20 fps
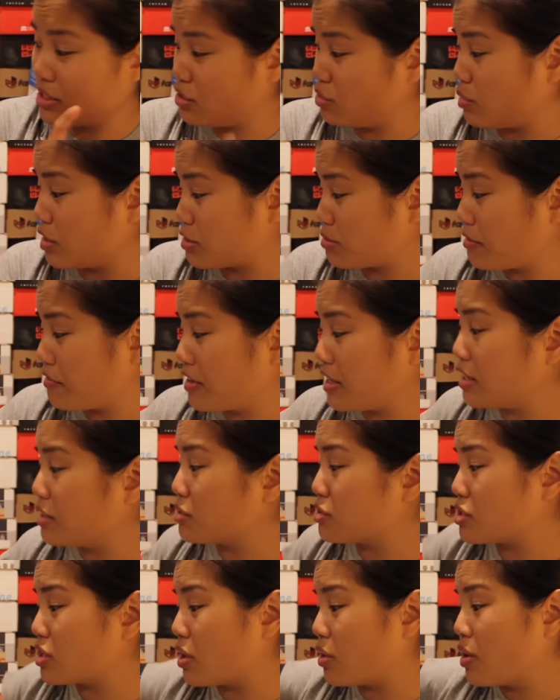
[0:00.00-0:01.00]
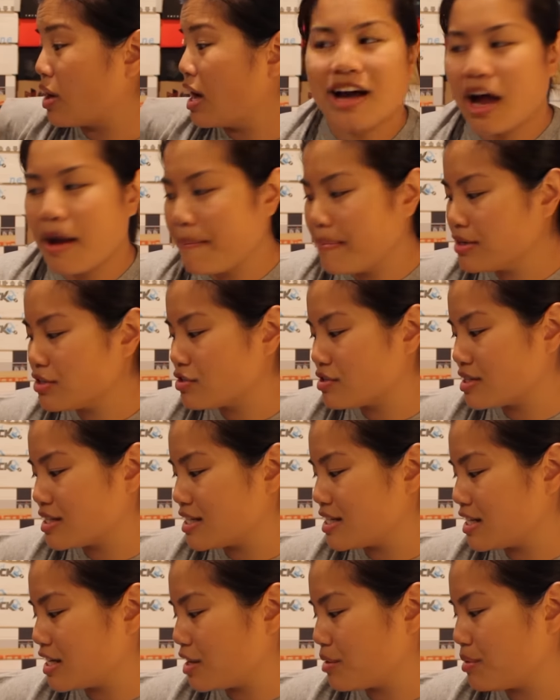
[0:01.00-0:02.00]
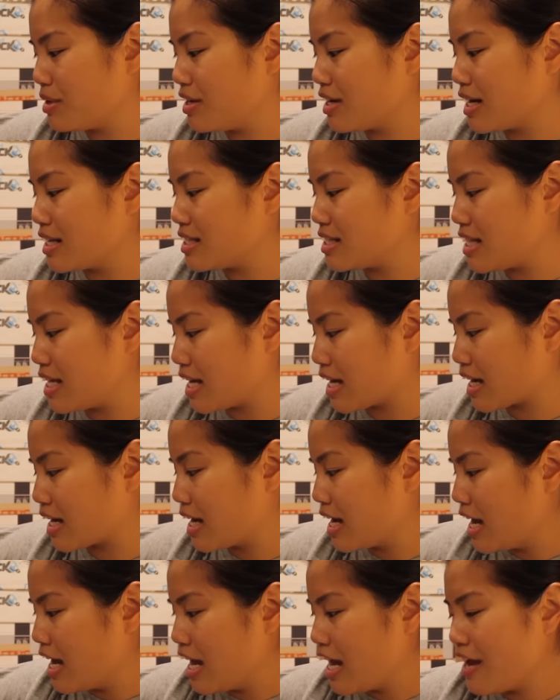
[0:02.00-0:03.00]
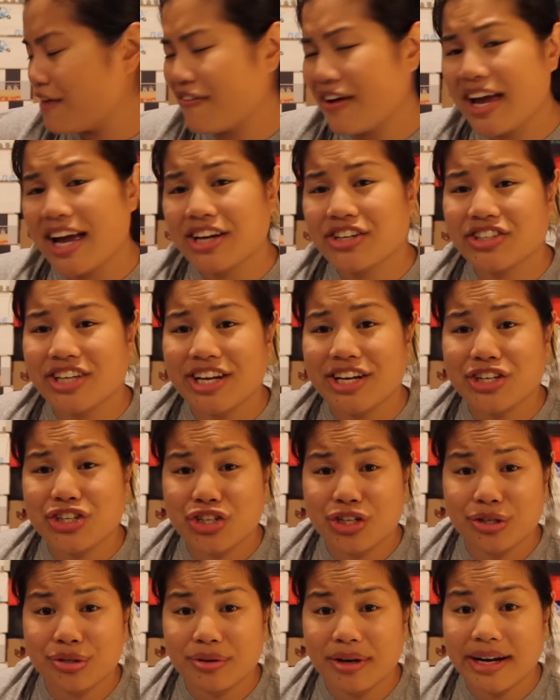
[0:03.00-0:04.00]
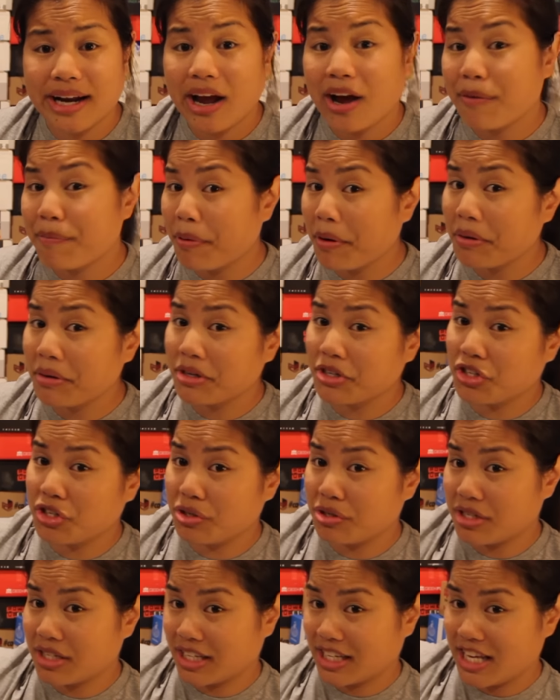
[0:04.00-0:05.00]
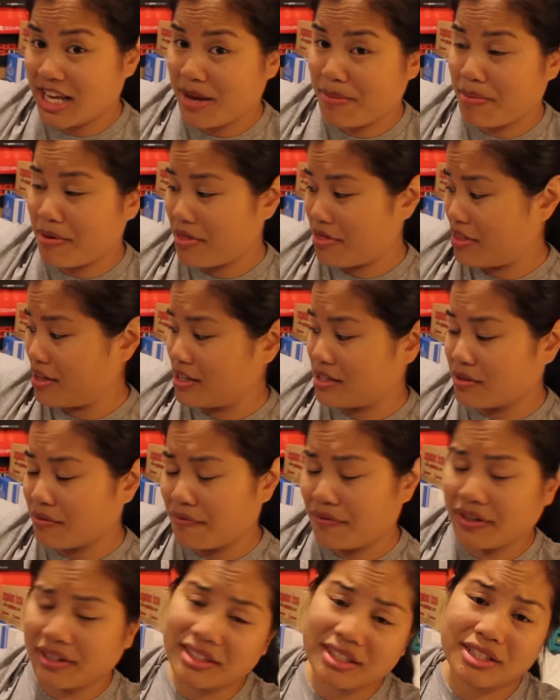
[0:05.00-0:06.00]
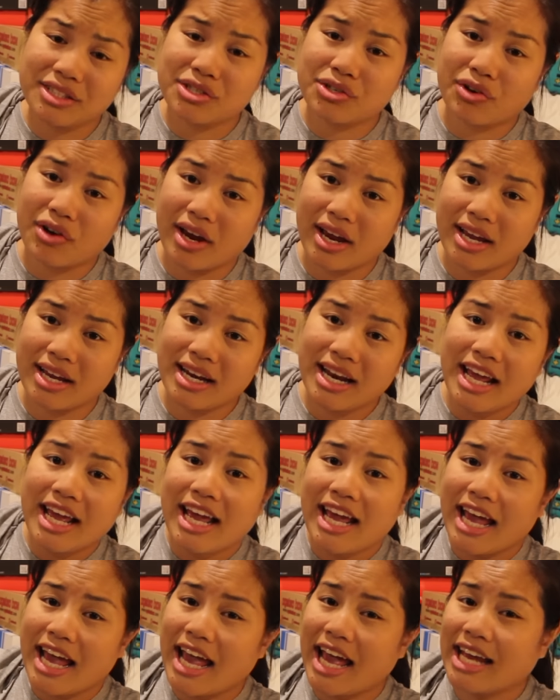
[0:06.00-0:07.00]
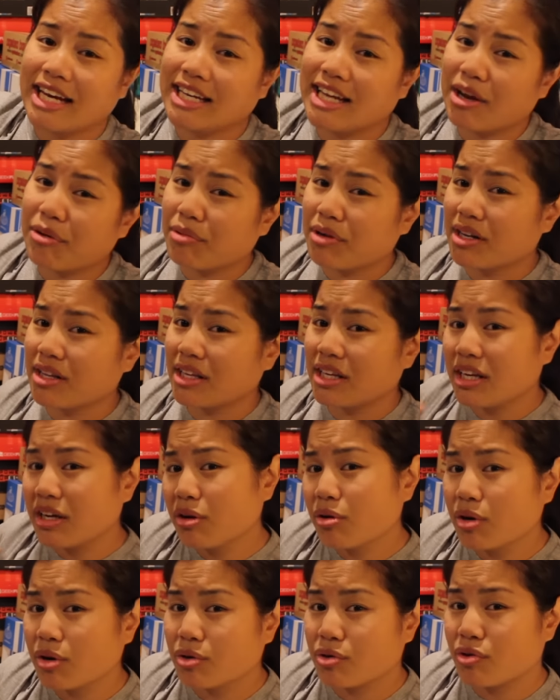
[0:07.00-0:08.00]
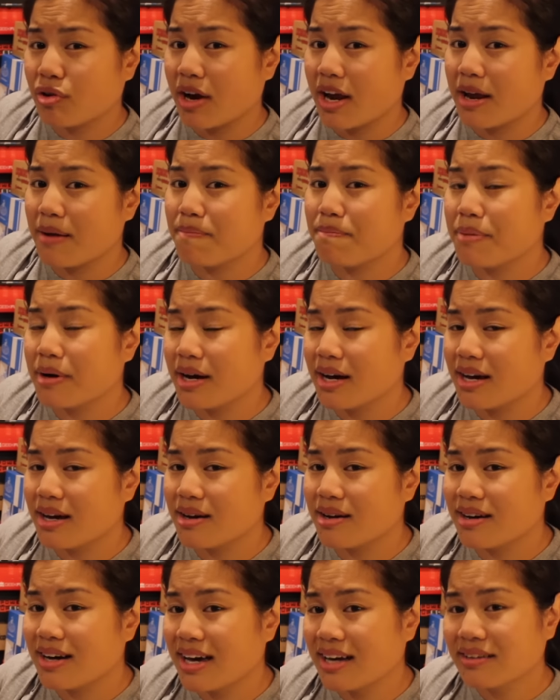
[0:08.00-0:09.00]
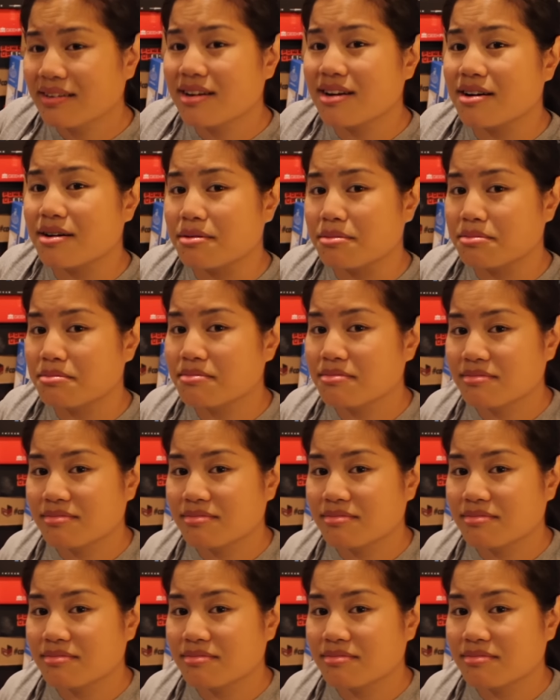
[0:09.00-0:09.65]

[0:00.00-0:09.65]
guys who watch my videos. So I'm interested to hear what you guys think. If I actually had to choose right now, I'd probably choose to keep this villains crate and get rid of the hero crate, but I don't know.